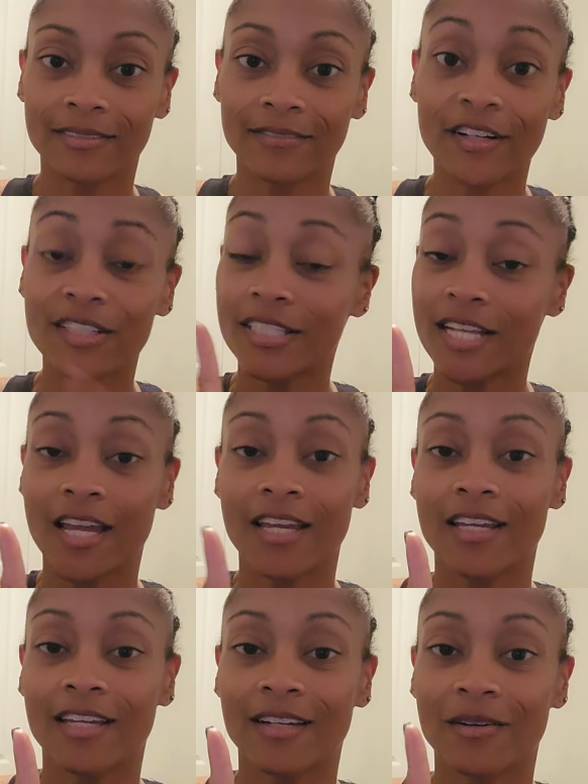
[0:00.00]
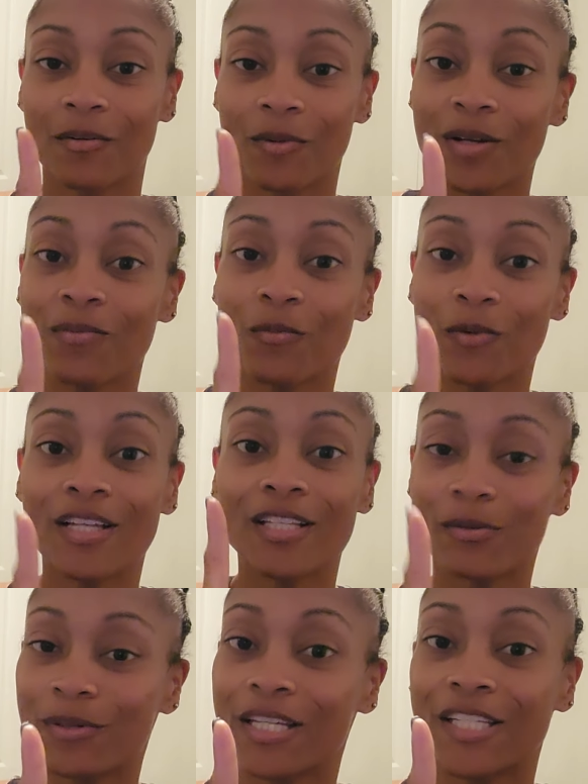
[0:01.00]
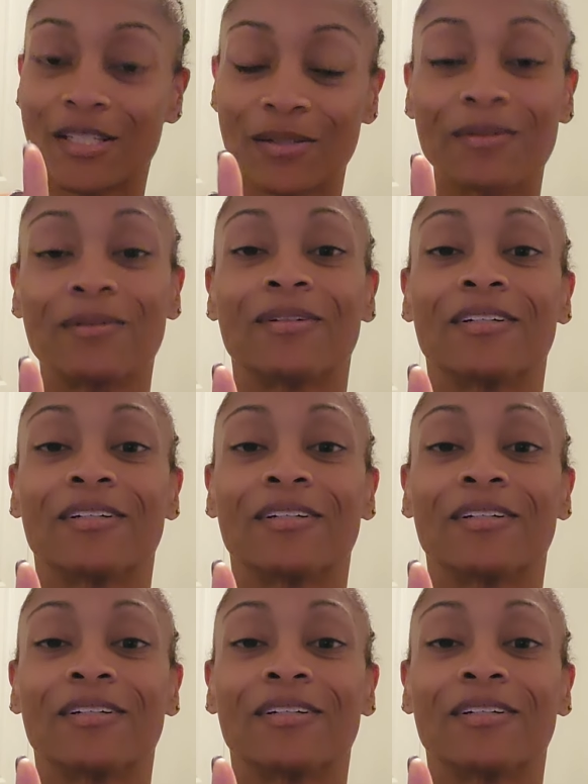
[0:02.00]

First day, 1 1 22.